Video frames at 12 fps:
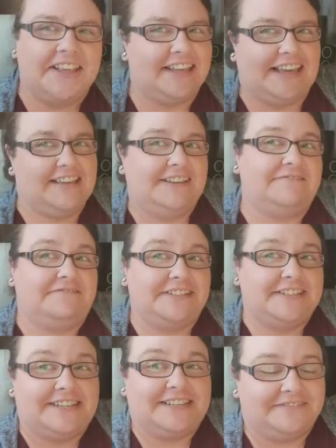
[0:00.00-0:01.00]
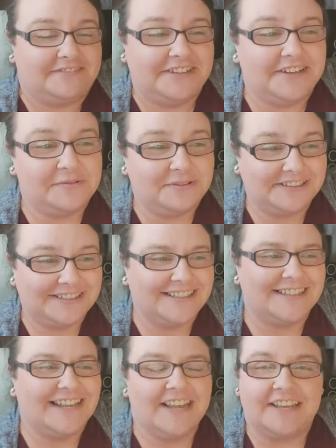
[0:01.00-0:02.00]
yeah, it feels like I've only got one
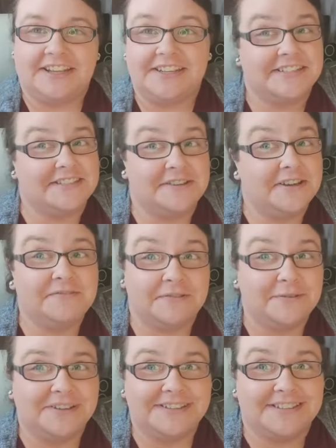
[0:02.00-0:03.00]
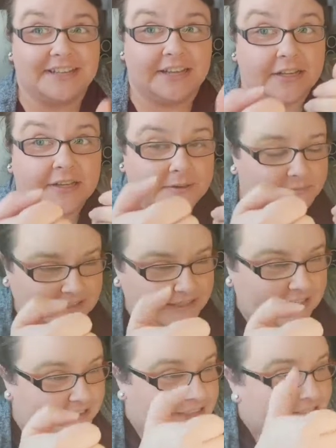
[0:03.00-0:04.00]
child, because the other one's
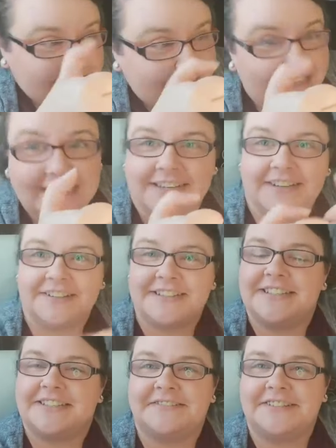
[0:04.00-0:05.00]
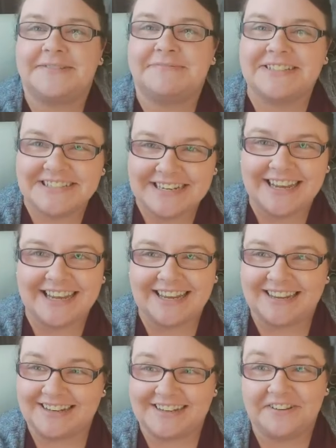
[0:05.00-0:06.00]
gadgets since Christmas
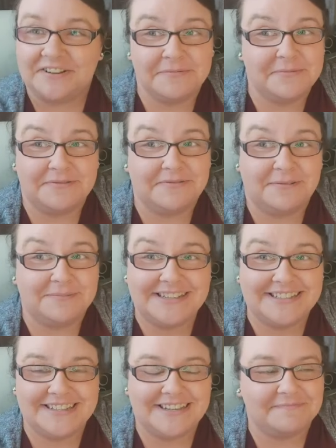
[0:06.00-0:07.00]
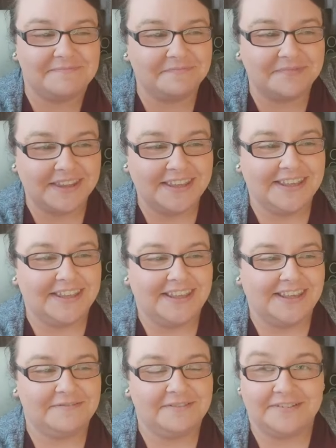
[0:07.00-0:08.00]
Day not come up from his
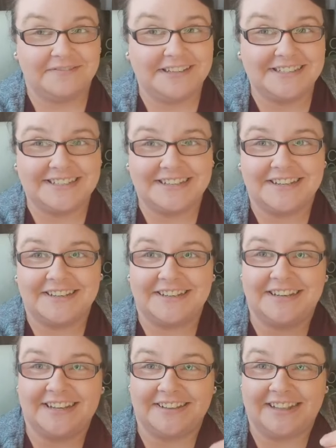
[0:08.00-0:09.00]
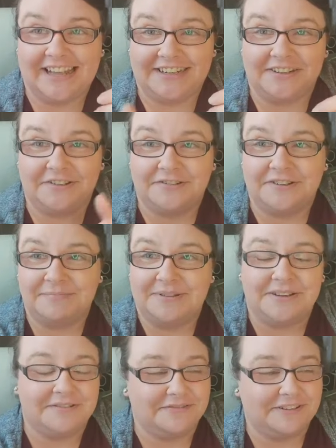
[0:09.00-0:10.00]
one of his little handheld
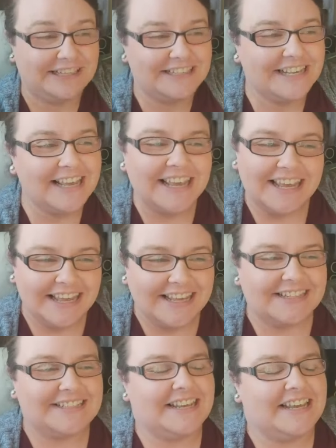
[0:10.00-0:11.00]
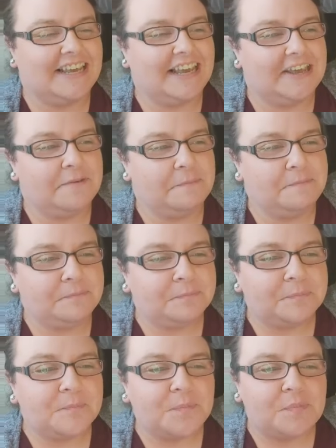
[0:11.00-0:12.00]
computer things. So I
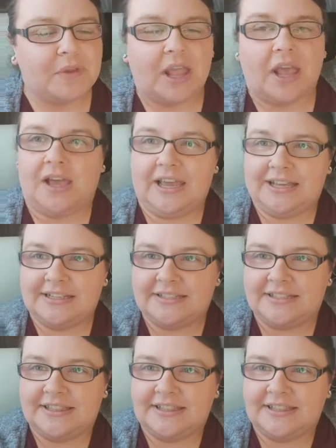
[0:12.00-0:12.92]
asked